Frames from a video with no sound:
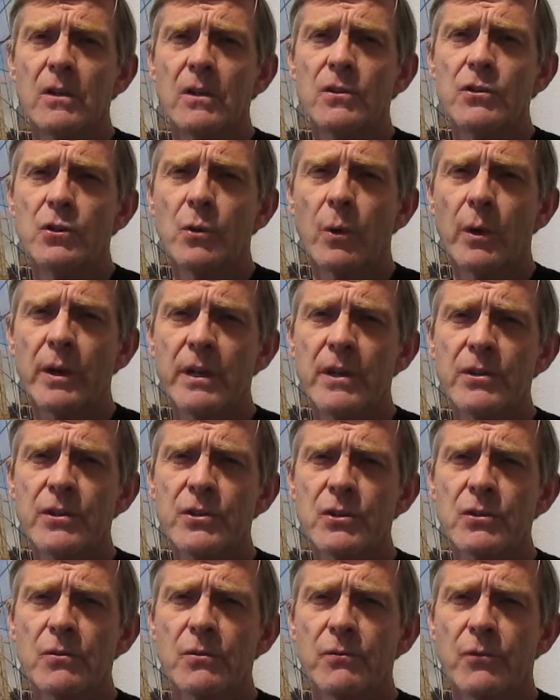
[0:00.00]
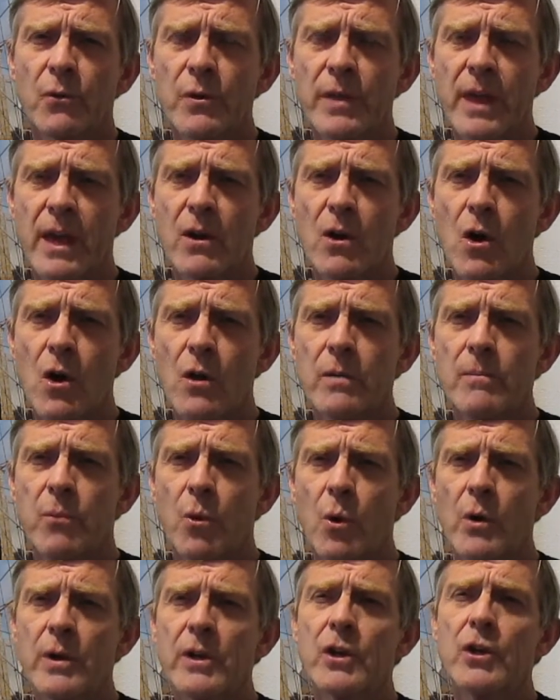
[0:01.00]
Join us for that
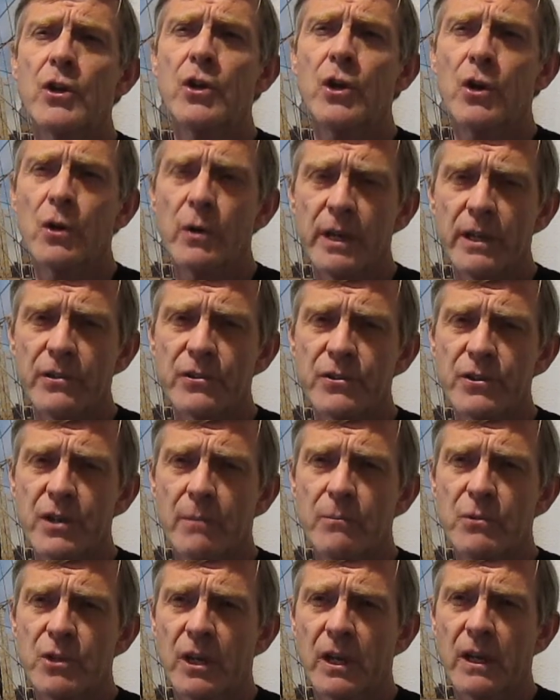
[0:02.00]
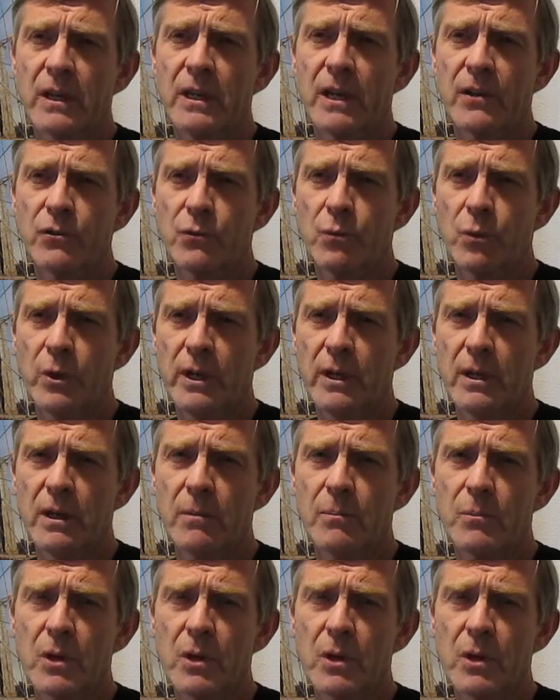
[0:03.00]
all-important curing subject next week,